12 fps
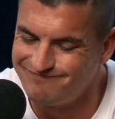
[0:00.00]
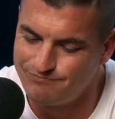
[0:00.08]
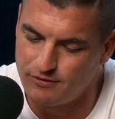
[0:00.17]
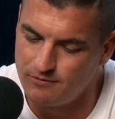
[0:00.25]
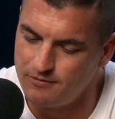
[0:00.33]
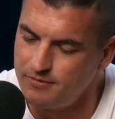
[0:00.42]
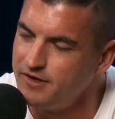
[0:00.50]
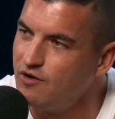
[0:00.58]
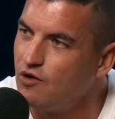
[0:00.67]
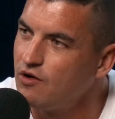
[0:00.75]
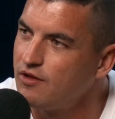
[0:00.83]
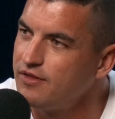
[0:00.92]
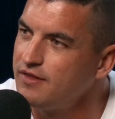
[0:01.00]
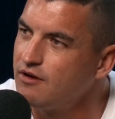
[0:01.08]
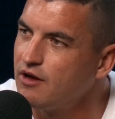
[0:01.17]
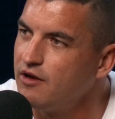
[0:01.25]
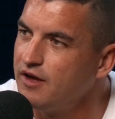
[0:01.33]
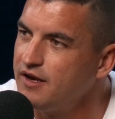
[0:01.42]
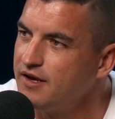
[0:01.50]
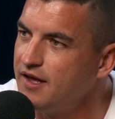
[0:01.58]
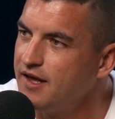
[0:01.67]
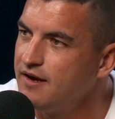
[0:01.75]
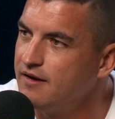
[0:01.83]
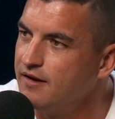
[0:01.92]
Probably not. I think they'll go head to
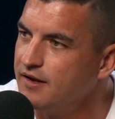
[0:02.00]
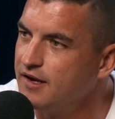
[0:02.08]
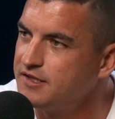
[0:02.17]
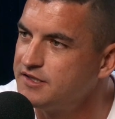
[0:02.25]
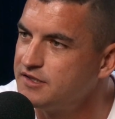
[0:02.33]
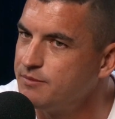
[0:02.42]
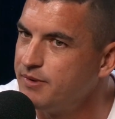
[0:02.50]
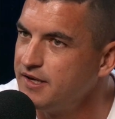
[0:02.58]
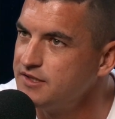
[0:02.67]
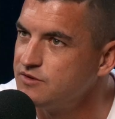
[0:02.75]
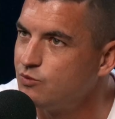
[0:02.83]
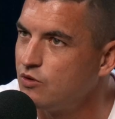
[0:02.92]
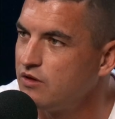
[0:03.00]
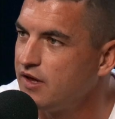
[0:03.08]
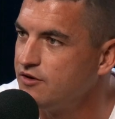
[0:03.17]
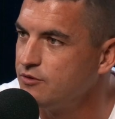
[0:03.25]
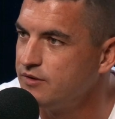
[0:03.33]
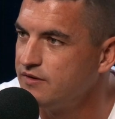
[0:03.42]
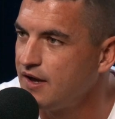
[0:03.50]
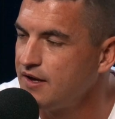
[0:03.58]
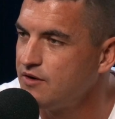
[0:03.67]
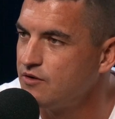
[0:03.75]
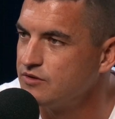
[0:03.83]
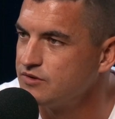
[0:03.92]
head. It depends what do they do with
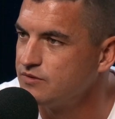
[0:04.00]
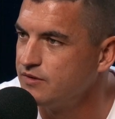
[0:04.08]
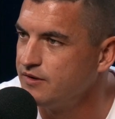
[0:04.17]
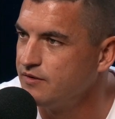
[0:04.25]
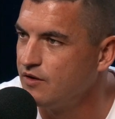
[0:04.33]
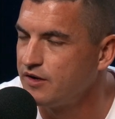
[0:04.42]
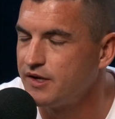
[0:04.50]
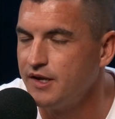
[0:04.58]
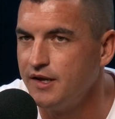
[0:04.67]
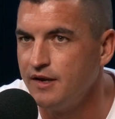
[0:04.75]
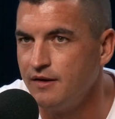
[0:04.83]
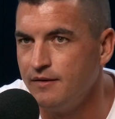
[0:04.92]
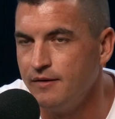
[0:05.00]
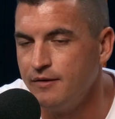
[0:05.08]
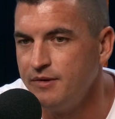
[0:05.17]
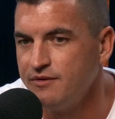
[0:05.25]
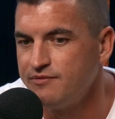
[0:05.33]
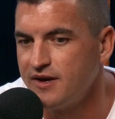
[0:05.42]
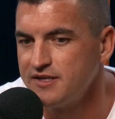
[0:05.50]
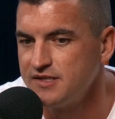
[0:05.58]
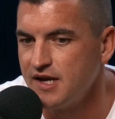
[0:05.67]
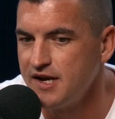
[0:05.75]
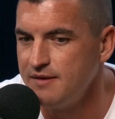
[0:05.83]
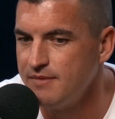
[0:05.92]
Dacos. Like it'll be a
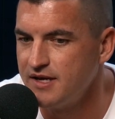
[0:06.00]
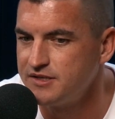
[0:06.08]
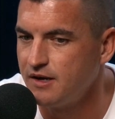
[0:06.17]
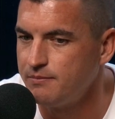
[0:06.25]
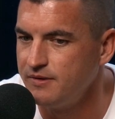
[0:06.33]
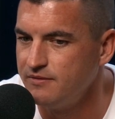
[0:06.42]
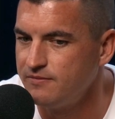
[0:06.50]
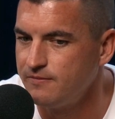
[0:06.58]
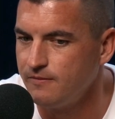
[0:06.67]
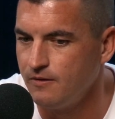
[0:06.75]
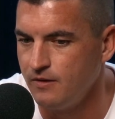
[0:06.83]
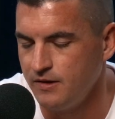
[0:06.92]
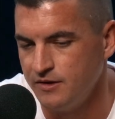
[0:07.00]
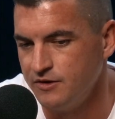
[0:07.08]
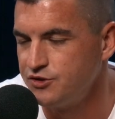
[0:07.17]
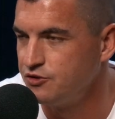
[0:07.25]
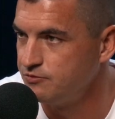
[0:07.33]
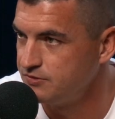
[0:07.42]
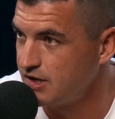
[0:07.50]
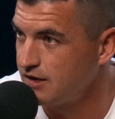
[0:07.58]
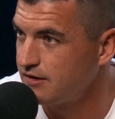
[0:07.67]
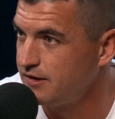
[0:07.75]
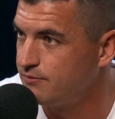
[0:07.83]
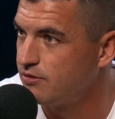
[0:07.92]
fascinating matchup if you'd assume
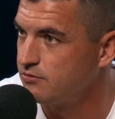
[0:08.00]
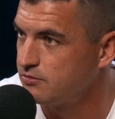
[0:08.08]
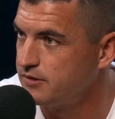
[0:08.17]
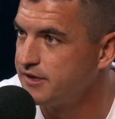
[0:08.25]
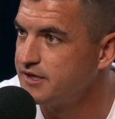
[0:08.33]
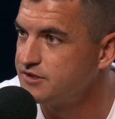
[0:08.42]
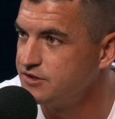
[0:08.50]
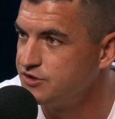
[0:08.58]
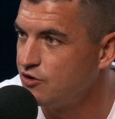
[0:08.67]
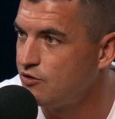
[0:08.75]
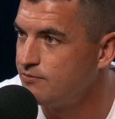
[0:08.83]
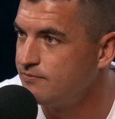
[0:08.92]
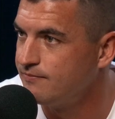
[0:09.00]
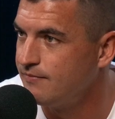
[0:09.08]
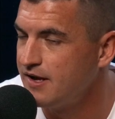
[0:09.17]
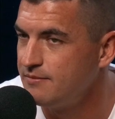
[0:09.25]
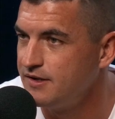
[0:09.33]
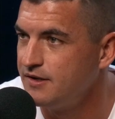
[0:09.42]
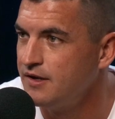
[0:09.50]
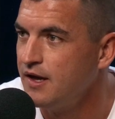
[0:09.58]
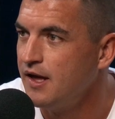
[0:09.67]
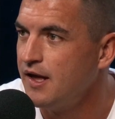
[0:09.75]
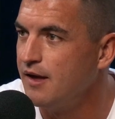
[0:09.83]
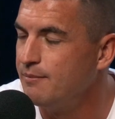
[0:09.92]
Dunkley probably gets a job. Maybe
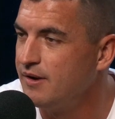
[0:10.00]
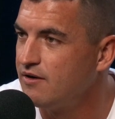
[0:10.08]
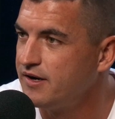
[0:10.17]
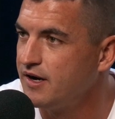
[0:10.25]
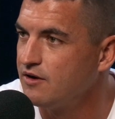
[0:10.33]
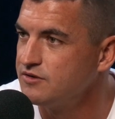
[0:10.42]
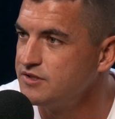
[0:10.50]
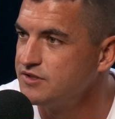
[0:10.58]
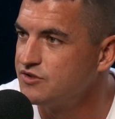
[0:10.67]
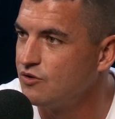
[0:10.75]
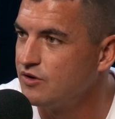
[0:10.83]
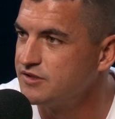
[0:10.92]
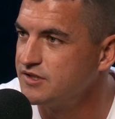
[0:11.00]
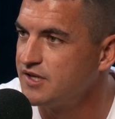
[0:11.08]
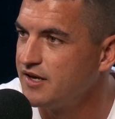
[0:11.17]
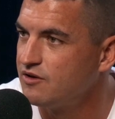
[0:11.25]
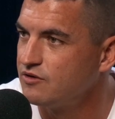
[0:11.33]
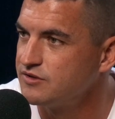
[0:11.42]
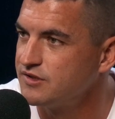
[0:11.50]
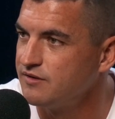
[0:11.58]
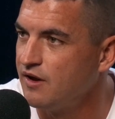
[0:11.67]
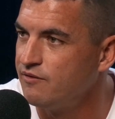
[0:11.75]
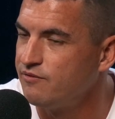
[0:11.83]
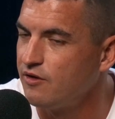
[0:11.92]
a Berry goes inside to Dacos
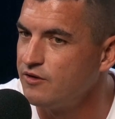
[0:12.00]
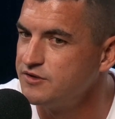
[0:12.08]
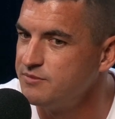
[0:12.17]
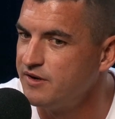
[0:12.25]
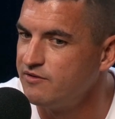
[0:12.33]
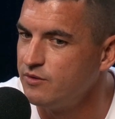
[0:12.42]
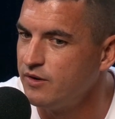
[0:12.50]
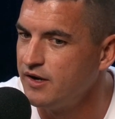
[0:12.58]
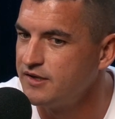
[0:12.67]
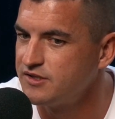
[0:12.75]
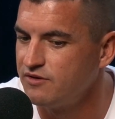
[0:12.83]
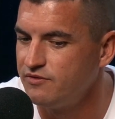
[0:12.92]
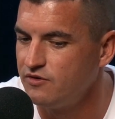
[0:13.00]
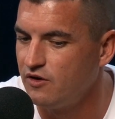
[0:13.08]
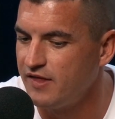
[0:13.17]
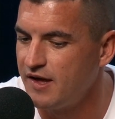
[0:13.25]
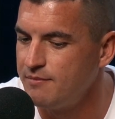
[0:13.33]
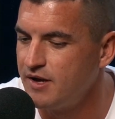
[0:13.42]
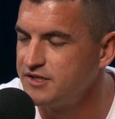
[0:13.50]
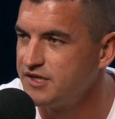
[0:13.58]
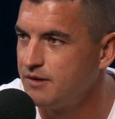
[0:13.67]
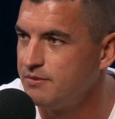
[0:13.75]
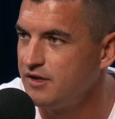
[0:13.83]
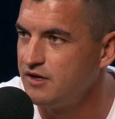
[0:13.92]
and follows him everywhere. So if you've got that
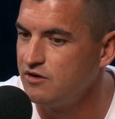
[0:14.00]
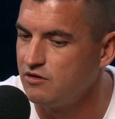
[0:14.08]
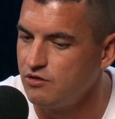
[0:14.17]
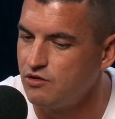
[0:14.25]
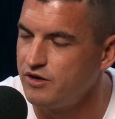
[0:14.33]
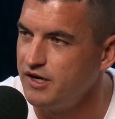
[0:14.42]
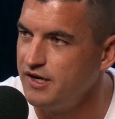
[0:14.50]
matchup and then you've got a Lockie